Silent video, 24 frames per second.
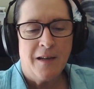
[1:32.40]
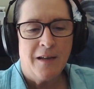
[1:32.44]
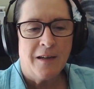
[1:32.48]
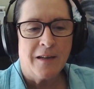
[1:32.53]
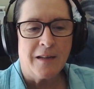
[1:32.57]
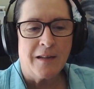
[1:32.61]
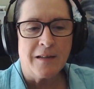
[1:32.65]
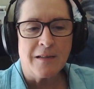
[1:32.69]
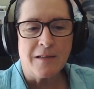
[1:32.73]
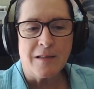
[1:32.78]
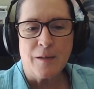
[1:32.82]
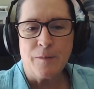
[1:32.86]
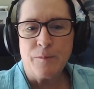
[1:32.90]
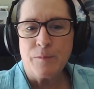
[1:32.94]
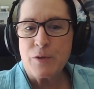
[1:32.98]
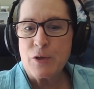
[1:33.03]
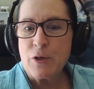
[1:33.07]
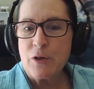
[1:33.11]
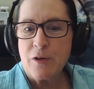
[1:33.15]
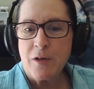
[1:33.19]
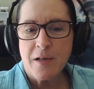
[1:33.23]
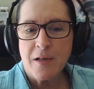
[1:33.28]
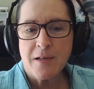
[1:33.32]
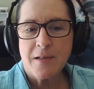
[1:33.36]
because I'm
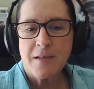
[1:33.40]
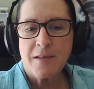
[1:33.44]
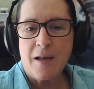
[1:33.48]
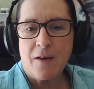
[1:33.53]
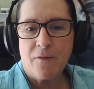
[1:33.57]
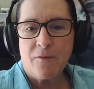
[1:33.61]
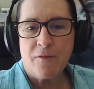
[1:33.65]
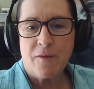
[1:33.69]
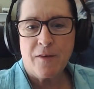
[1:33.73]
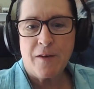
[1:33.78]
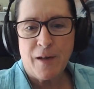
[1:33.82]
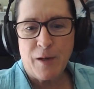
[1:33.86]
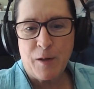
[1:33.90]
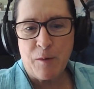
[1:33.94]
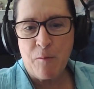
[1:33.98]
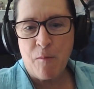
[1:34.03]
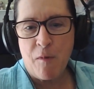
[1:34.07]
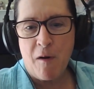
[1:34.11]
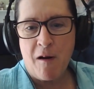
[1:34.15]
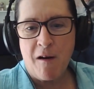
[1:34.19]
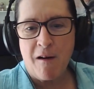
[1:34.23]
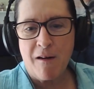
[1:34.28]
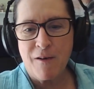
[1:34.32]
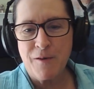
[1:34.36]
turning 70
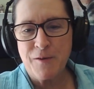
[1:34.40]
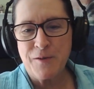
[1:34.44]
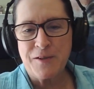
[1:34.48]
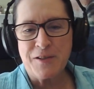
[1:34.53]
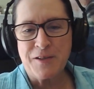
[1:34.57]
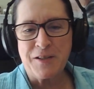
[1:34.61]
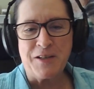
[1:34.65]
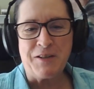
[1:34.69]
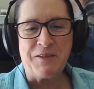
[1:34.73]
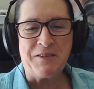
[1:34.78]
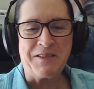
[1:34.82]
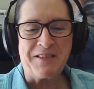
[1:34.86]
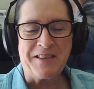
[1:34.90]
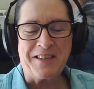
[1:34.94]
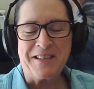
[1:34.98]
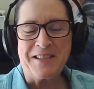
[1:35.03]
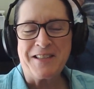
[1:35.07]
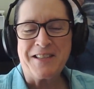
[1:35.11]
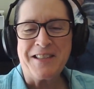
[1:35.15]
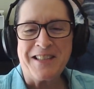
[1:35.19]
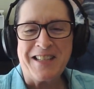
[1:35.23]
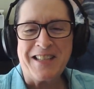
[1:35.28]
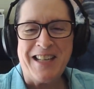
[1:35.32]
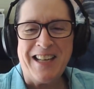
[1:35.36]
tomorrow. So
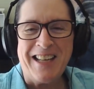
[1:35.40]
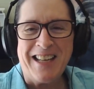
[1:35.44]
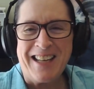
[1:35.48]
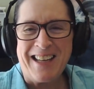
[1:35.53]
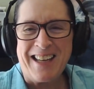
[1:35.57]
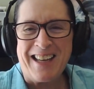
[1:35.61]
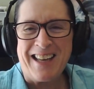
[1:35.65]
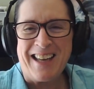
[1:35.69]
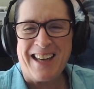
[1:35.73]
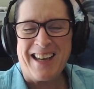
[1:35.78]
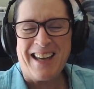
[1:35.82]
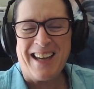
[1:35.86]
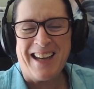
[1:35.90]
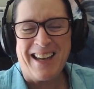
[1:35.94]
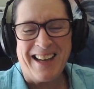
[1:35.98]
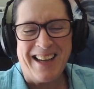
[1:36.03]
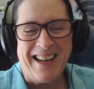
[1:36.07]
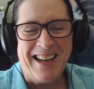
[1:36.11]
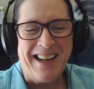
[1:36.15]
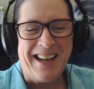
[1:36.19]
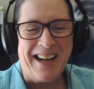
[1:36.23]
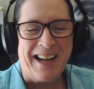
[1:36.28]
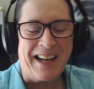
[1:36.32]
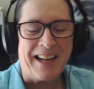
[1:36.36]
this is,
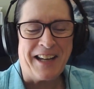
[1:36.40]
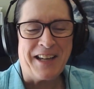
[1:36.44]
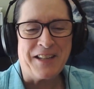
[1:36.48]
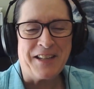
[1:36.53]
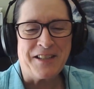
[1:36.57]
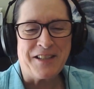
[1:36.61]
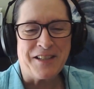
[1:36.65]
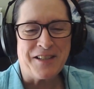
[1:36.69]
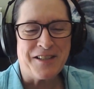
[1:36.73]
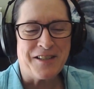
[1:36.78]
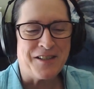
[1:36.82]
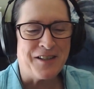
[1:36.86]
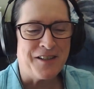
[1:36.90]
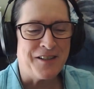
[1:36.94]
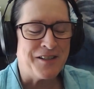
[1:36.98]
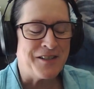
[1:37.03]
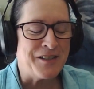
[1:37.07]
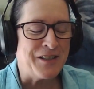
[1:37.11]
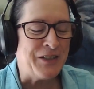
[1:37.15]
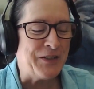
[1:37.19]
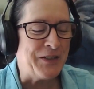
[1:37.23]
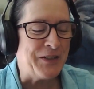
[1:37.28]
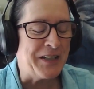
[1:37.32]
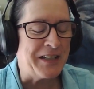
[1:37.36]
I get to start
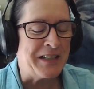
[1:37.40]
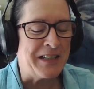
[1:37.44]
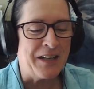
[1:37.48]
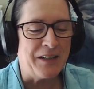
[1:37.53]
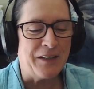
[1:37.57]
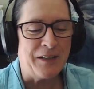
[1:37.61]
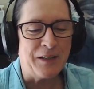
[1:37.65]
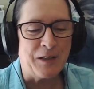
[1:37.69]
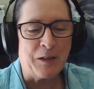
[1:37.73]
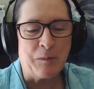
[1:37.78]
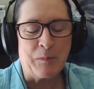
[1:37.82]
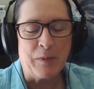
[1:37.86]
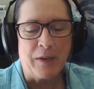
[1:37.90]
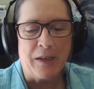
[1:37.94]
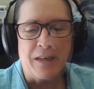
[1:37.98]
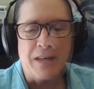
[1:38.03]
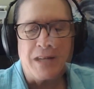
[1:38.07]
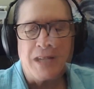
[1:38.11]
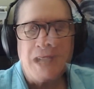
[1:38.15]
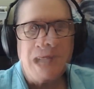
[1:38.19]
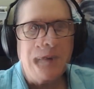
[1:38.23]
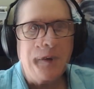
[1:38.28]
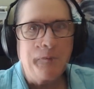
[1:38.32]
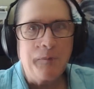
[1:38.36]
slowing down a little bit.